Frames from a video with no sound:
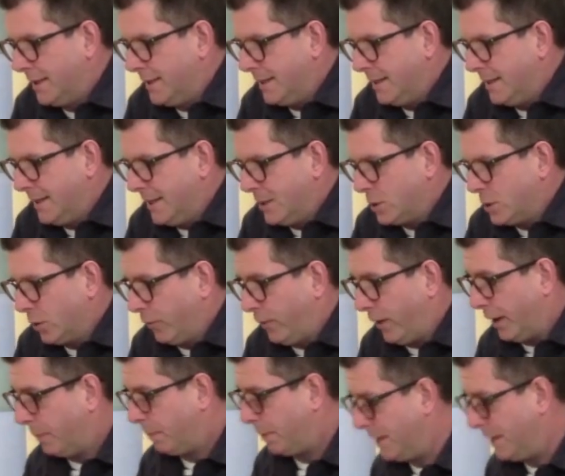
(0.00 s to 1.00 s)
So, Father,
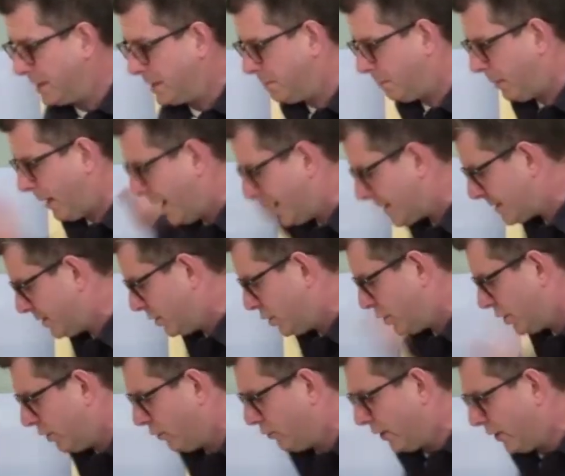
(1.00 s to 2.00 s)
please bless the
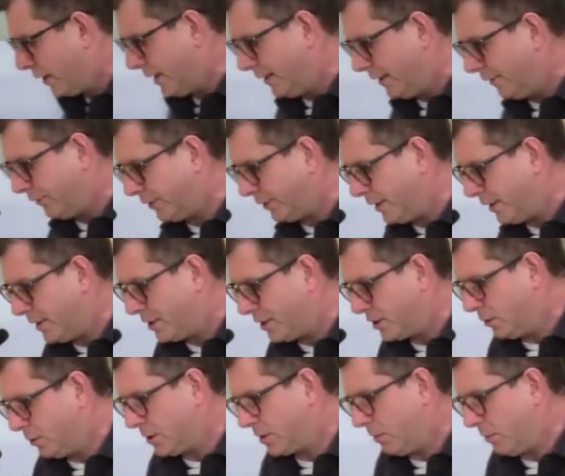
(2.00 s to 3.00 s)
children in Sunday school
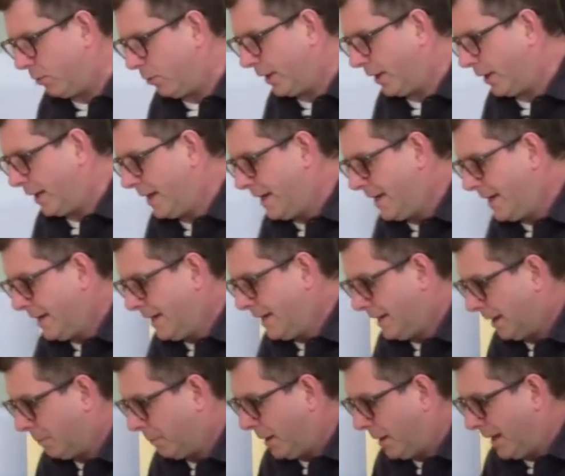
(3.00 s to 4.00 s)
this morning and
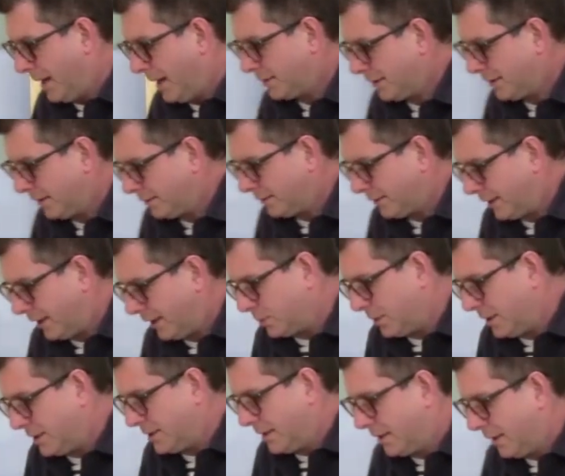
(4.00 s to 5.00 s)
bless us as we
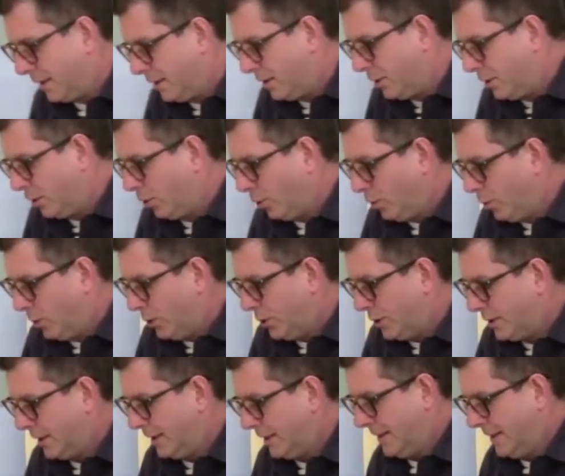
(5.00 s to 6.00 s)
sit under your word.
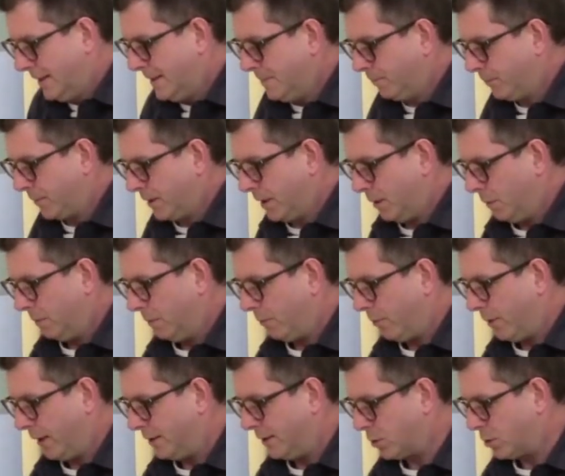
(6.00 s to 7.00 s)
And we pray
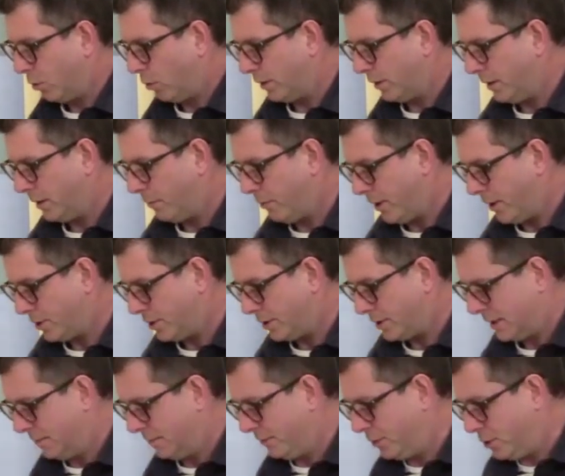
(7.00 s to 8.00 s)
this all in the precious
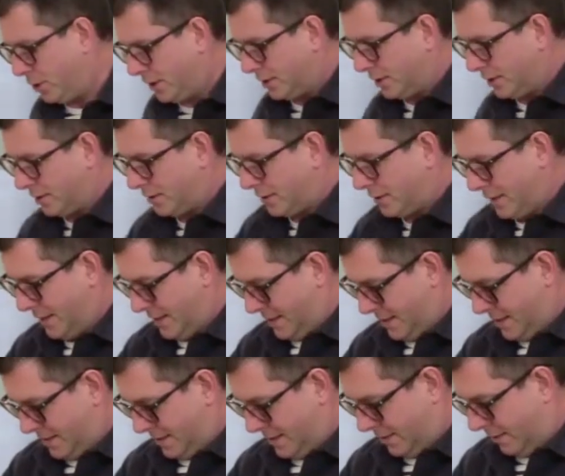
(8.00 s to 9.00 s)
name of Jesus.
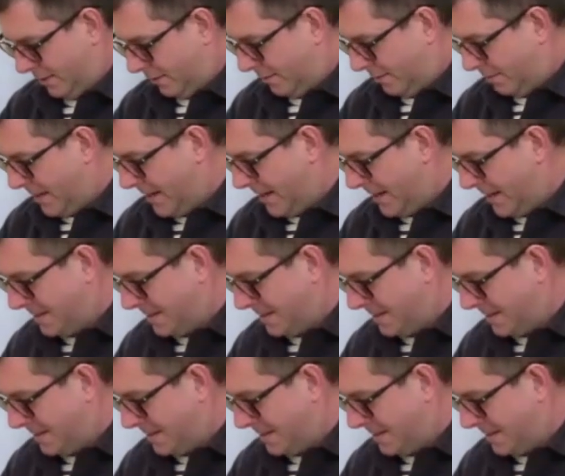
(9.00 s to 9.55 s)
Amen.